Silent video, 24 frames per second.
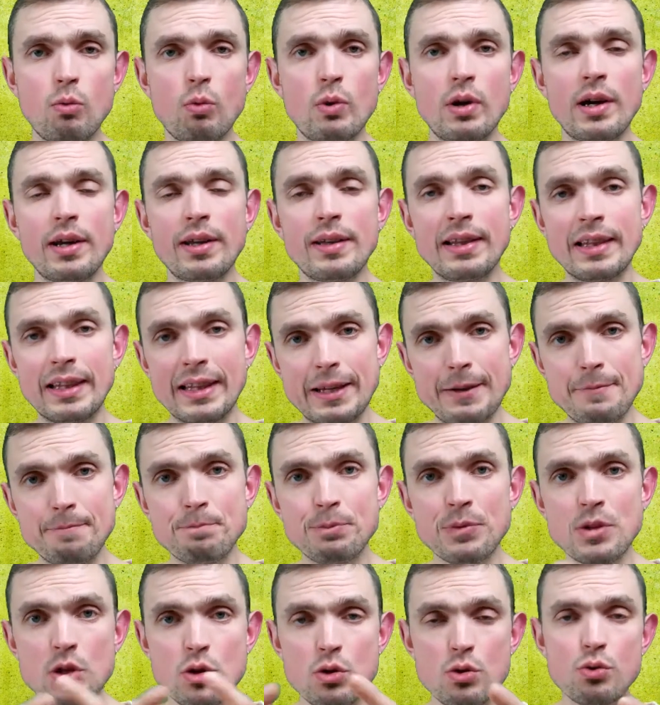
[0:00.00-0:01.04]
widely
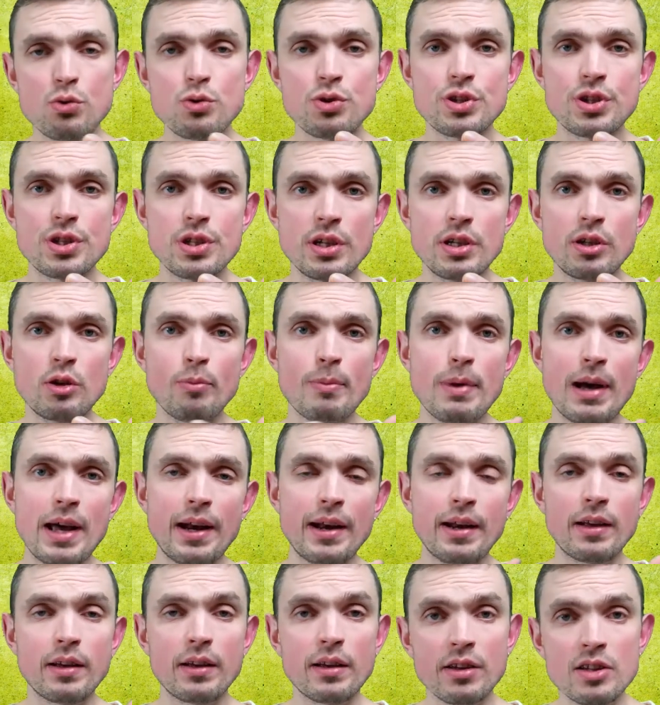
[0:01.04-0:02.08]
used
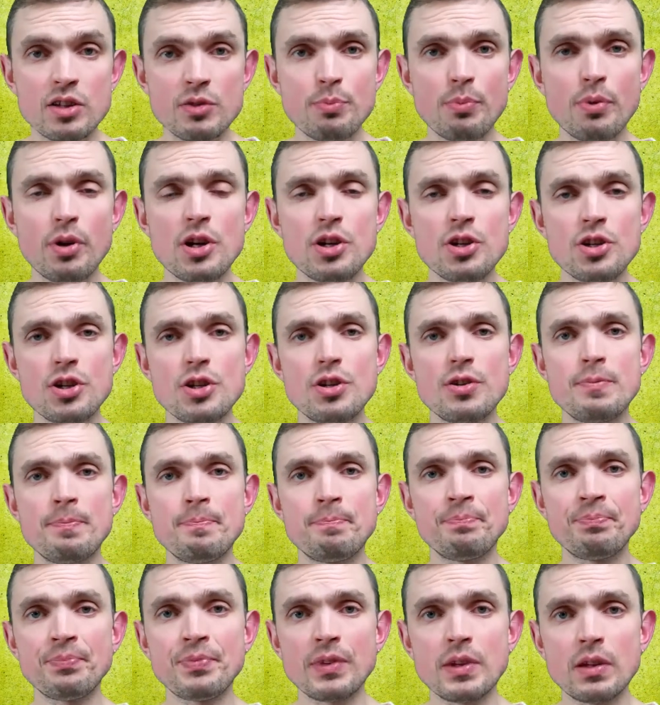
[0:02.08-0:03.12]
idiomatic expression
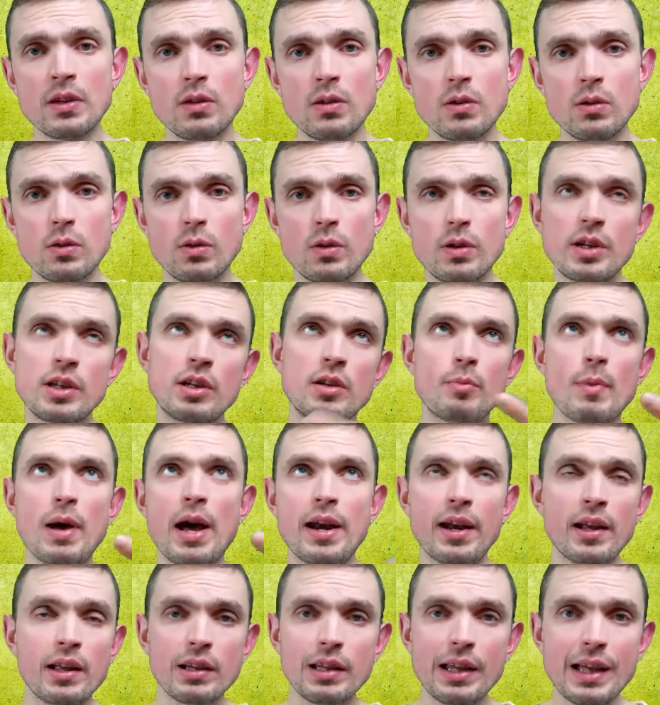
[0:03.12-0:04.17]
or
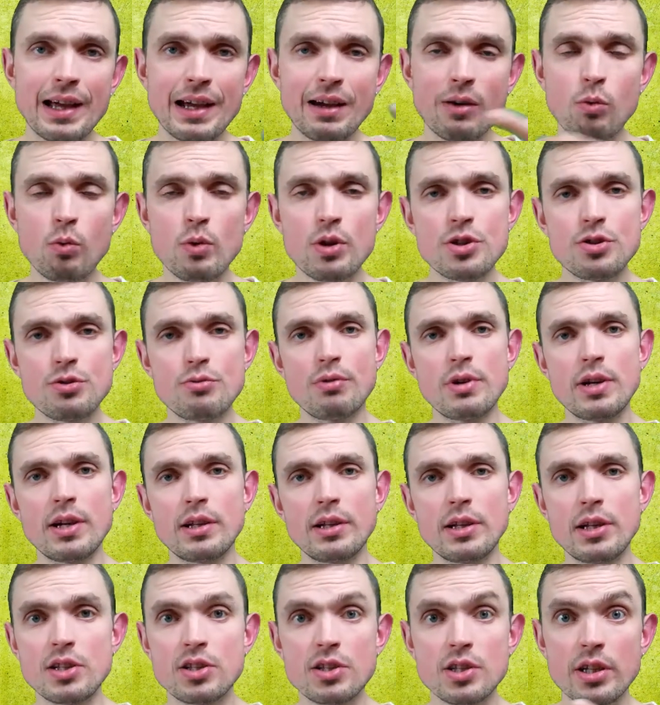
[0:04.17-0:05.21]
idiomatic language,
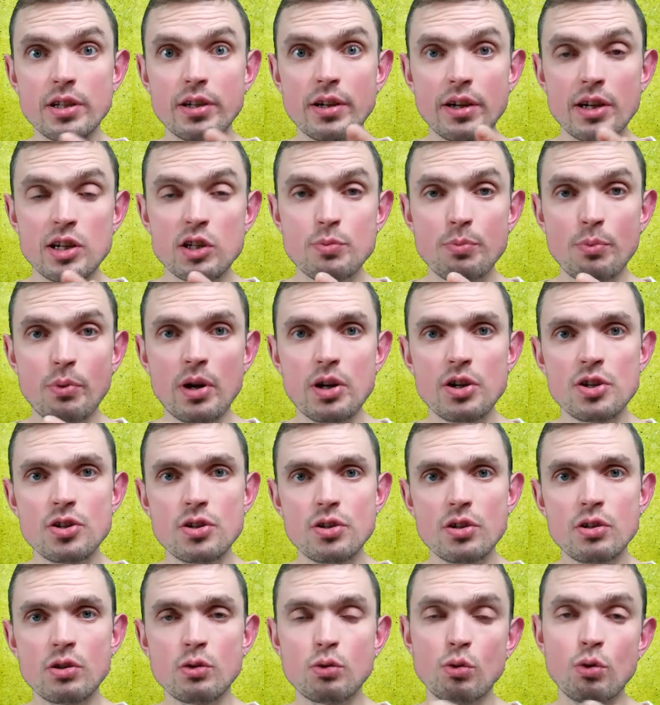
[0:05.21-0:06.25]
really. It's not an
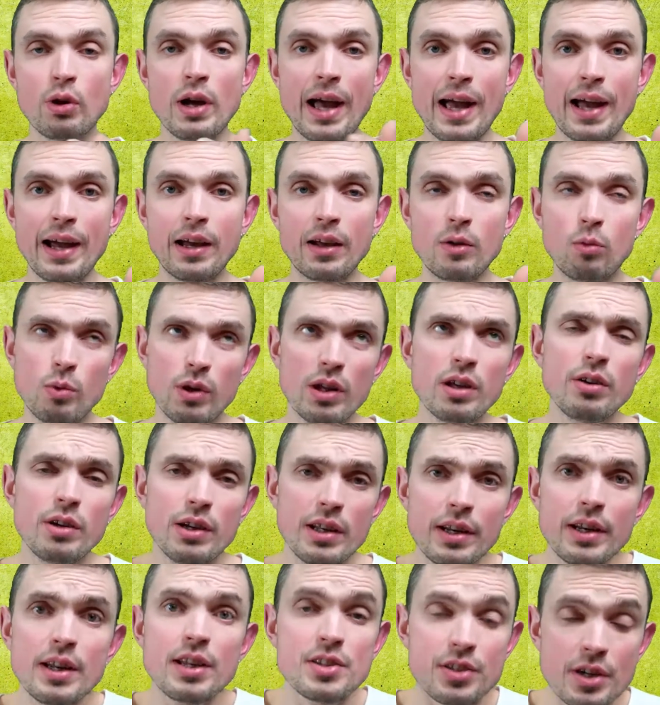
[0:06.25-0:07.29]
expression to hack it. Well,
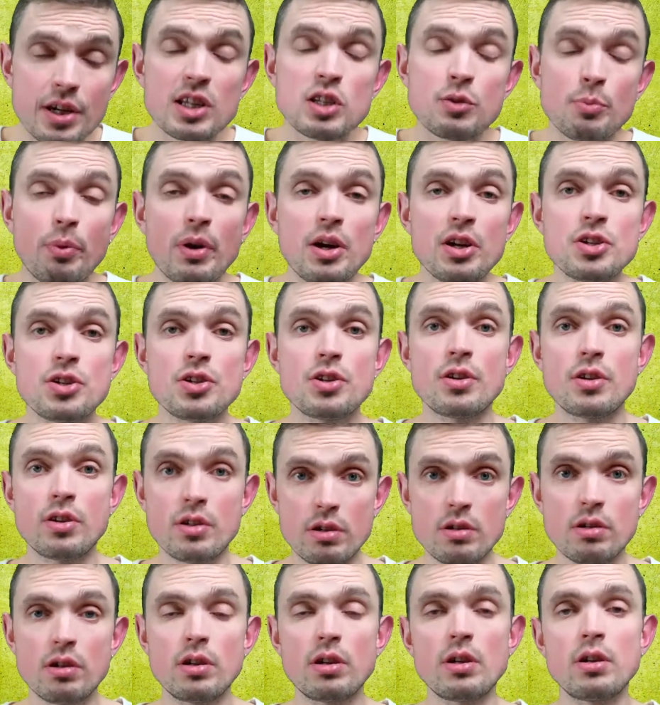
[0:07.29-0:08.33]
it is an expression
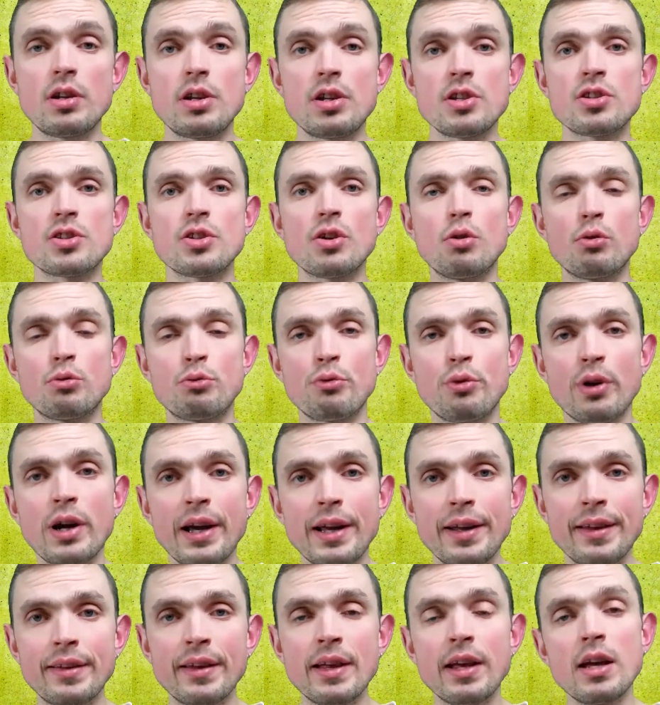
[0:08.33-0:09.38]
in its own
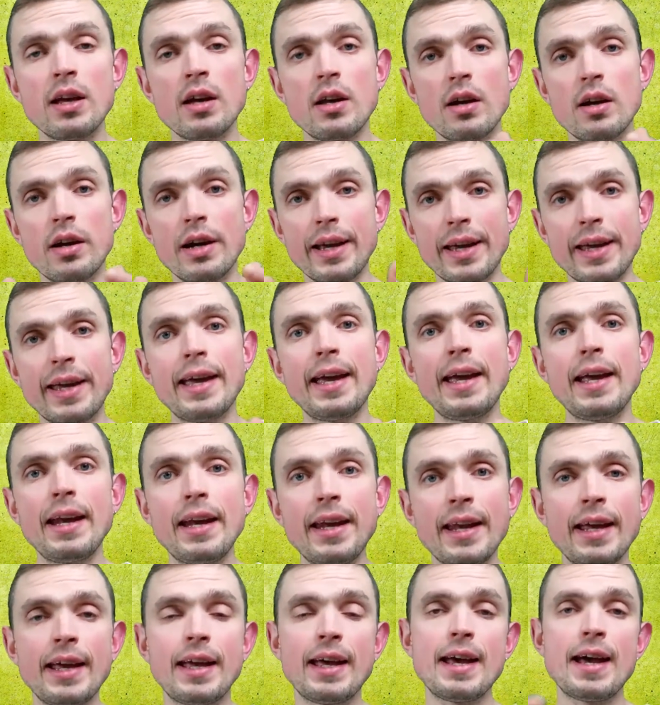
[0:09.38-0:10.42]
right. I
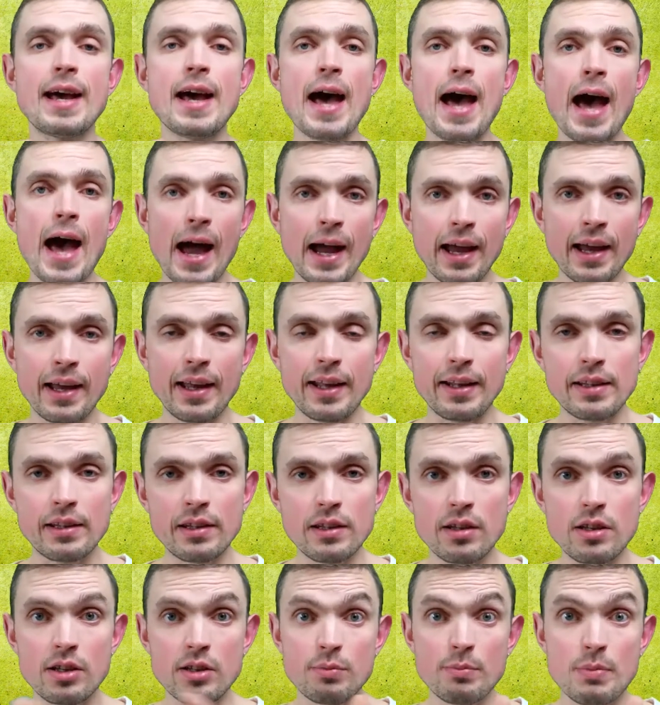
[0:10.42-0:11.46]
can't hack it.
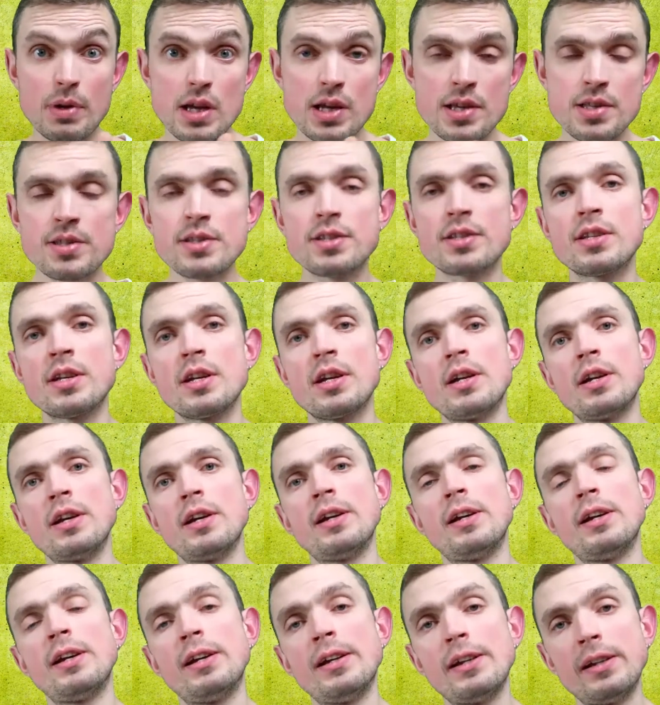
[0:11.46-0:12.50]
It means
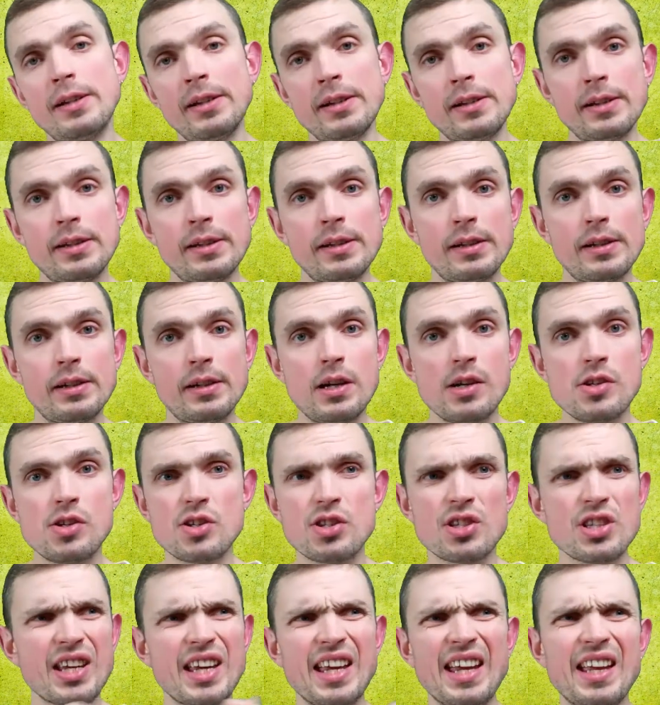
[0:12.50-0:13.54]
I
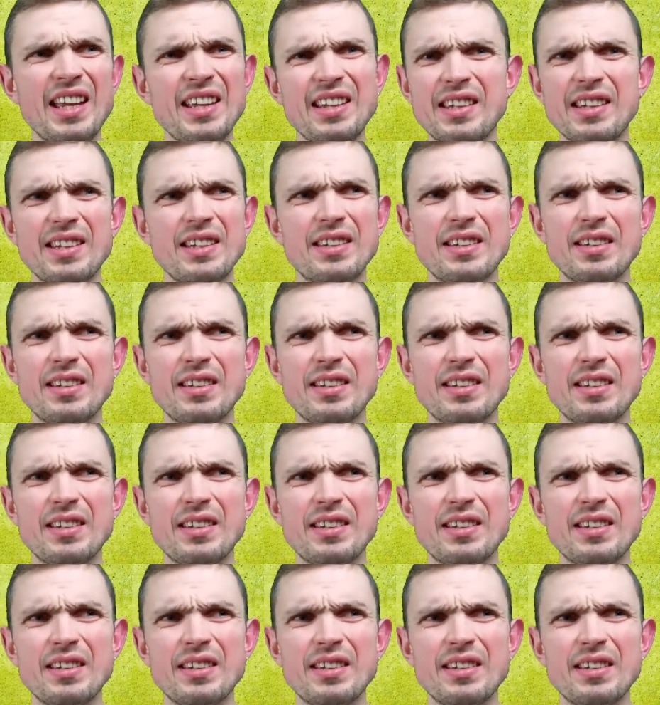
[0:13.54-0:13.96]
just can't,